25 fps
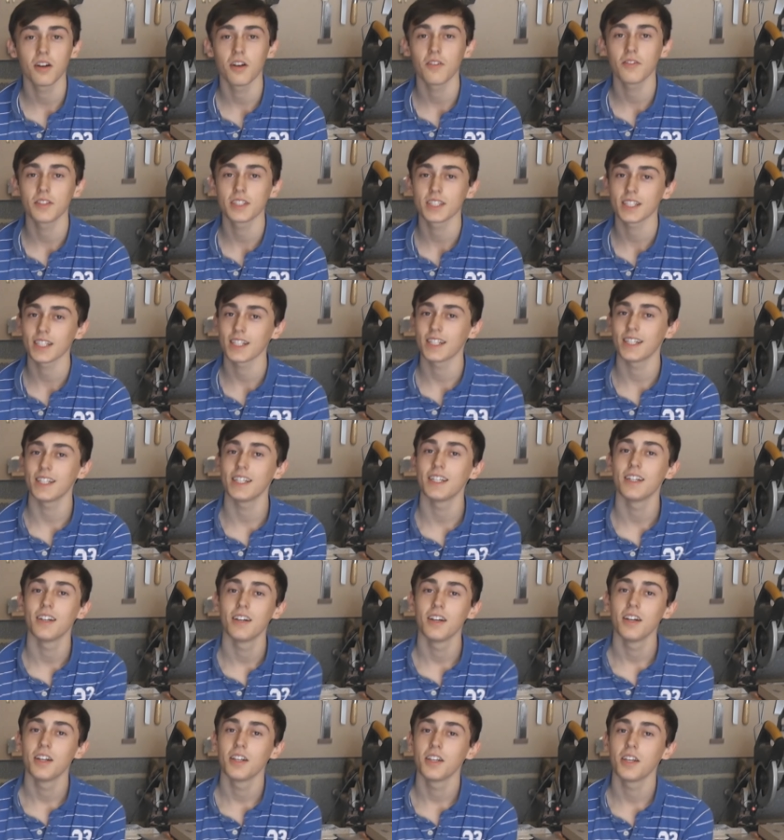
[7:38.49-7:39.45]
Obviously
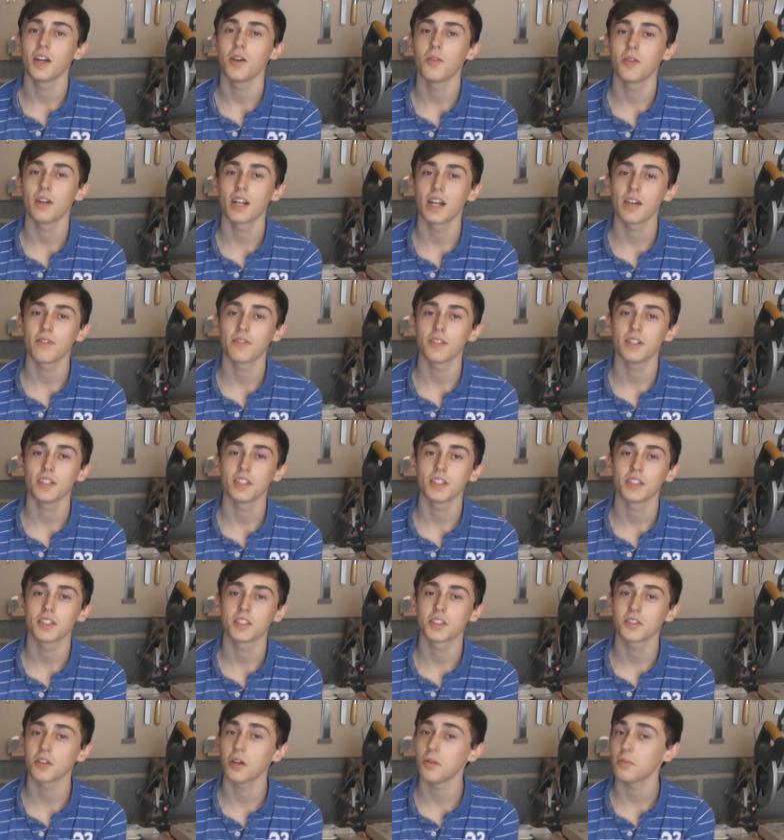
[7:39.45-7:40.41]
no one ever
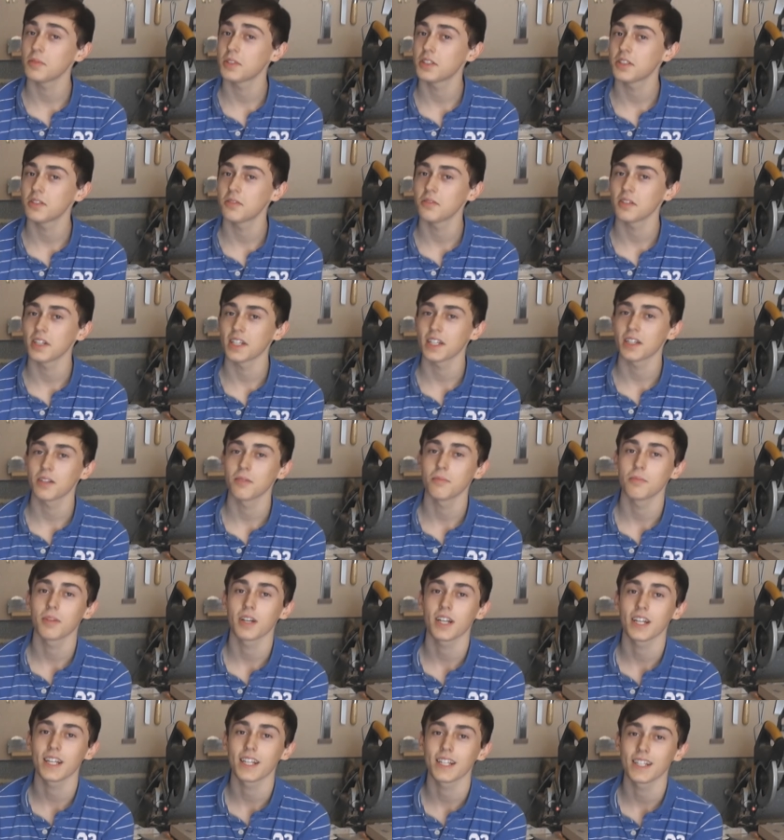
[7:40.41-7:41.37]
stops stalling
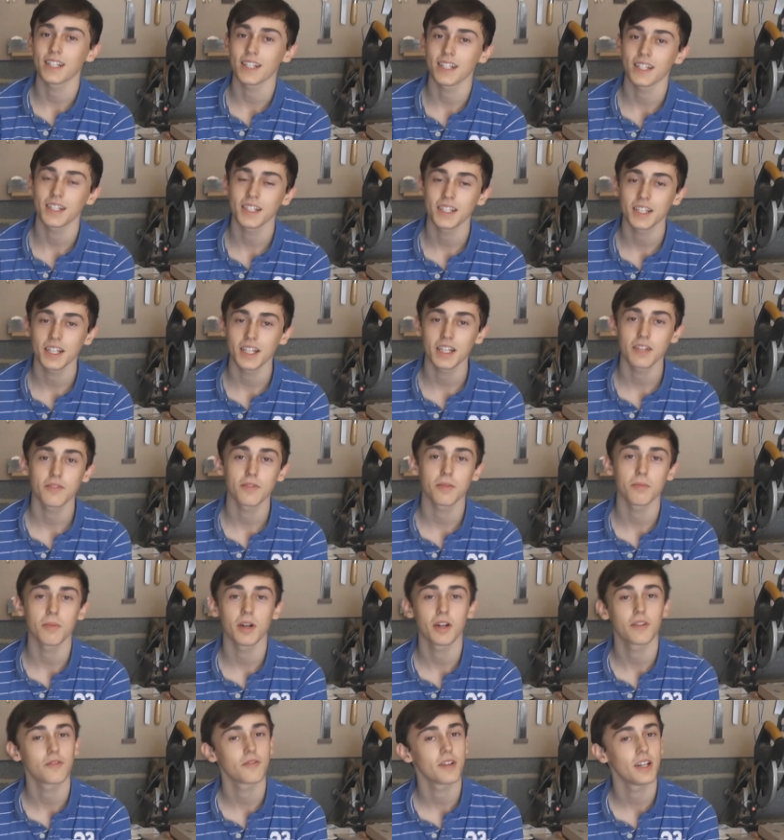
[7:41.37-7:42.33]
completely, even
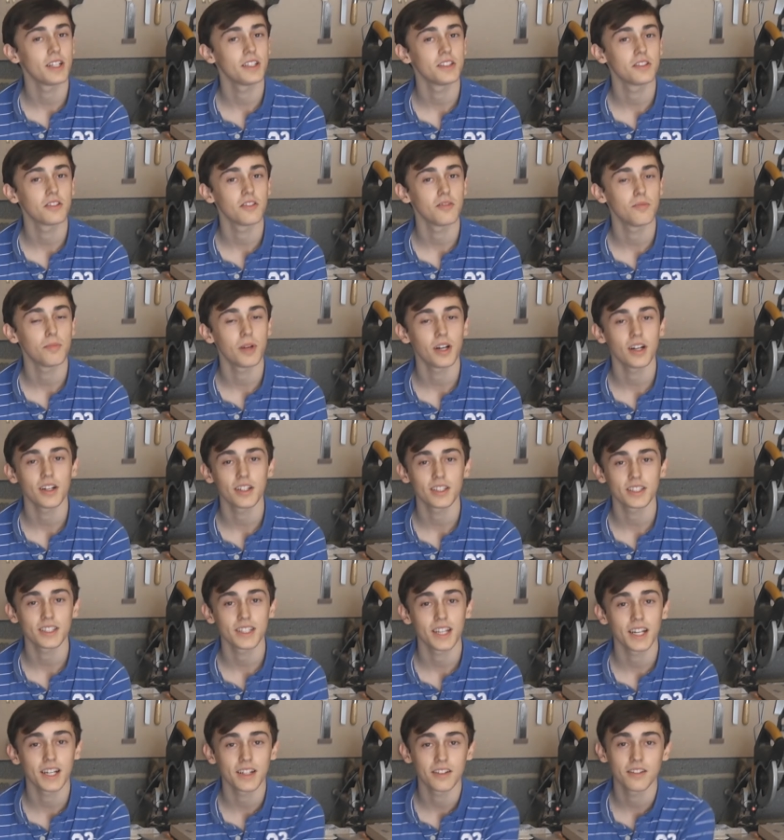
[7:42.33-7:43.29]
my friends who have
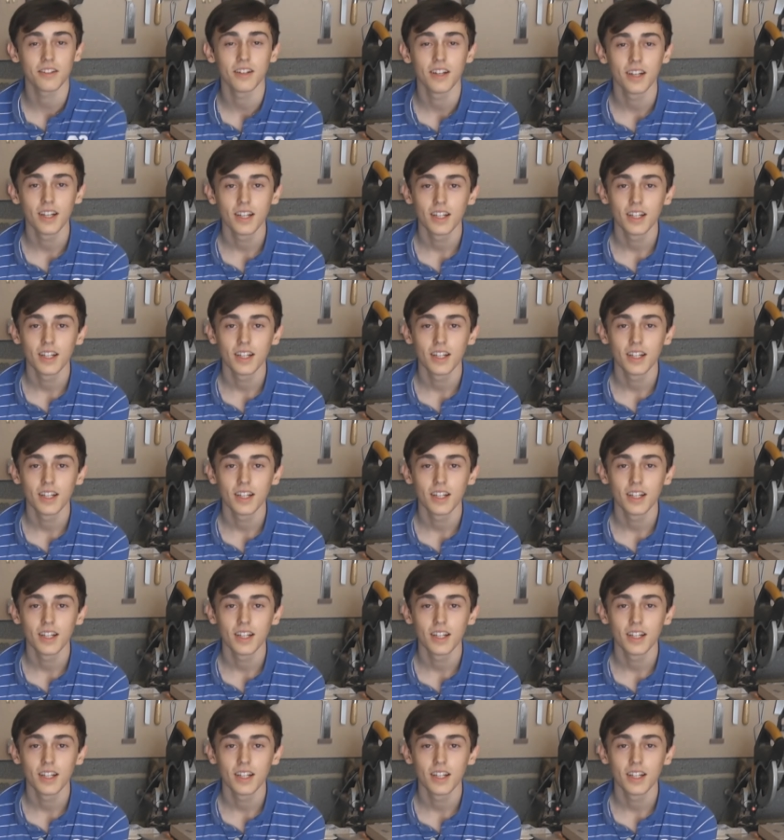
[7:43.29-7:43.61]
passed now